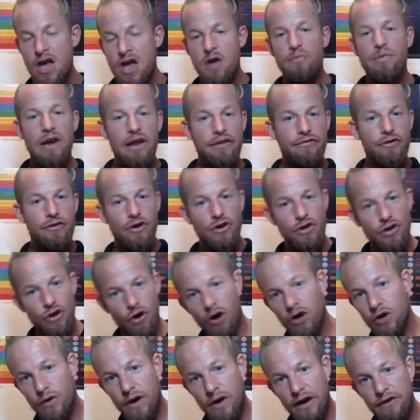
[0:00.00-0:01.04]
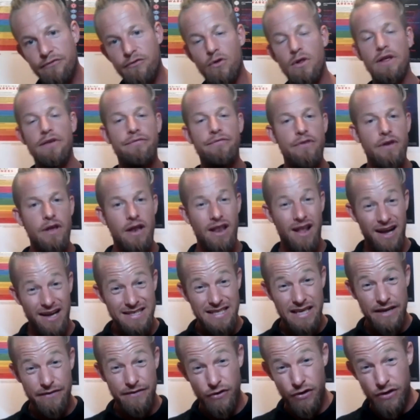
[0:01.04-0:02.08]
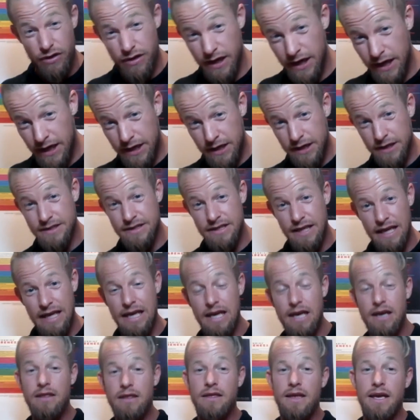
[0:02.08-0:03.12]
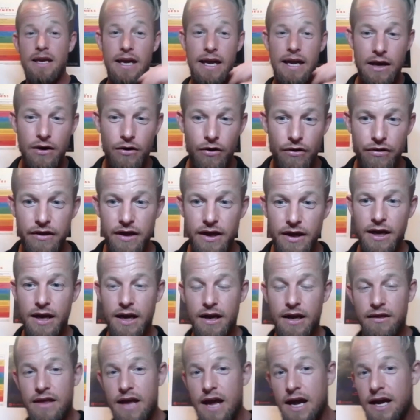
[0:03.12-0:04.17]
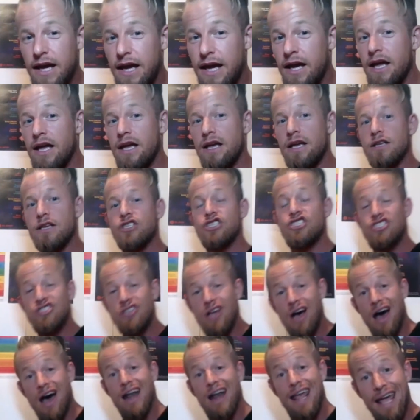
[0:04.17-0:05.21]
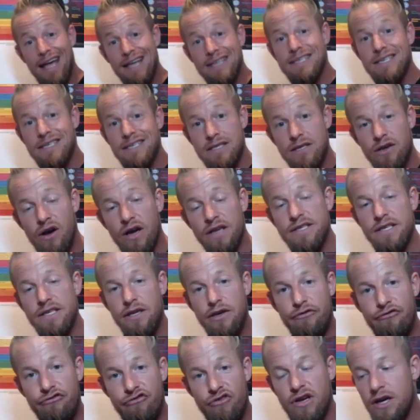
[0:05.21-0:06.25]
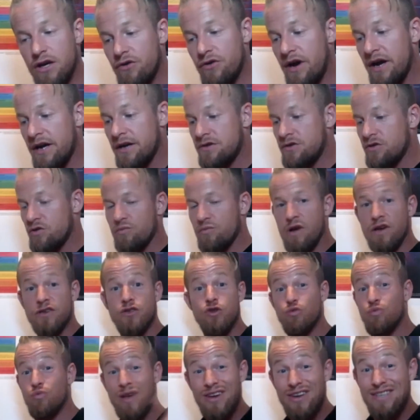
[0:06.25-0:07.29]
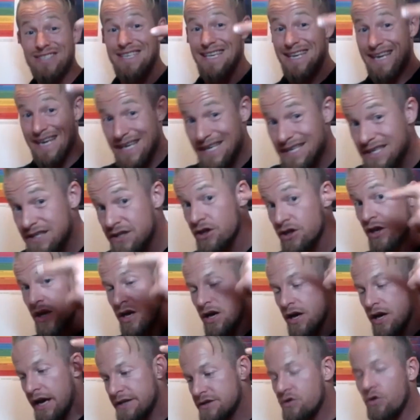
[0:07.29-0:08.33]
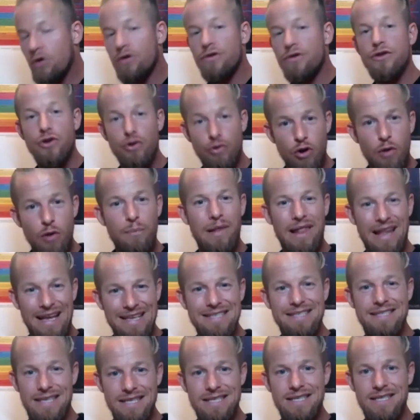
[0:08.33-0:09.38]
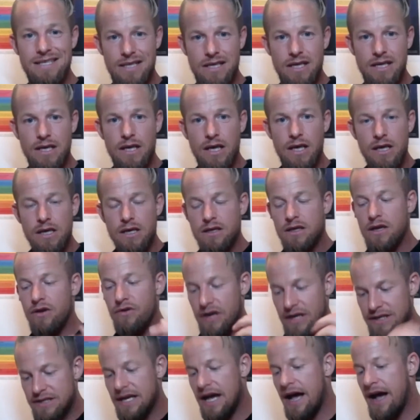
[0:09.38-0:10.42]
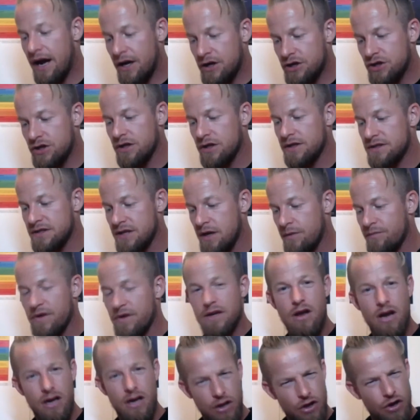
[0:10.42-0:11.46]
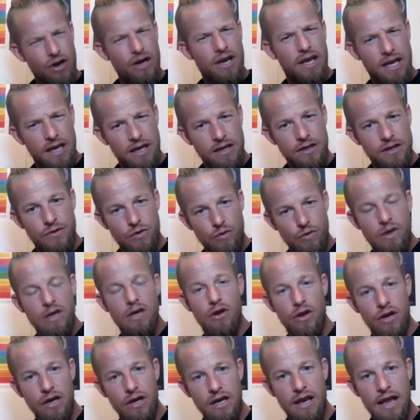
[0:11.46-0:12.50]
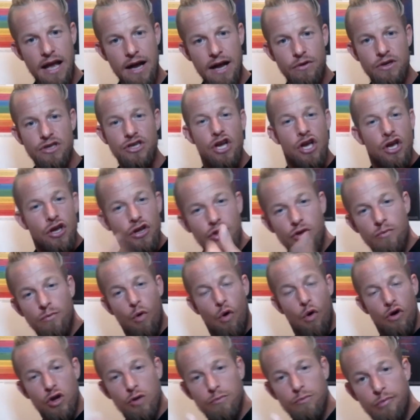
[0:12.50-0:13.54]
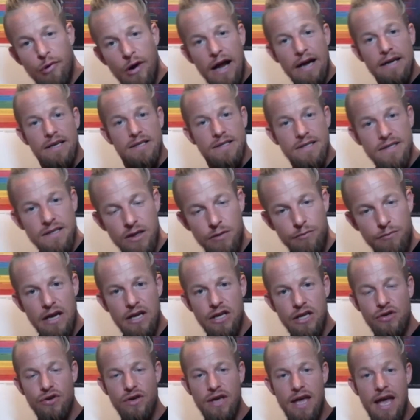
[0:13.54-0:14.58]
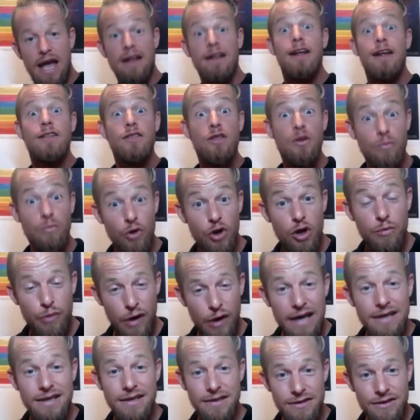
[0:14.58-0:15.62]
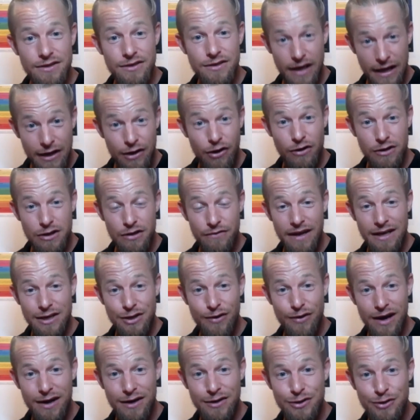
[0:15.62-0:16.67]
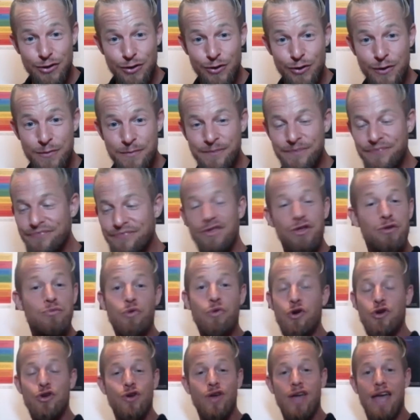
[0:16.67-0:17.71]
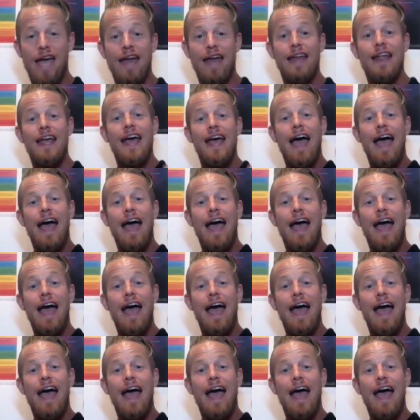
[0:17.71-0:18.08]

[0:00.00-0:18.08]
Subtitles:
But if you're not grateful, if you're, like I said, if you think stinking, thinking, and not thinking and thanking, start exercising your freaking gratitude muscle, because it's called neuroplasticity. There is actually something like learning an instrument and learning a language. The more you practice it, the better you get. The more you practice and cultivate gratitude, the more you get.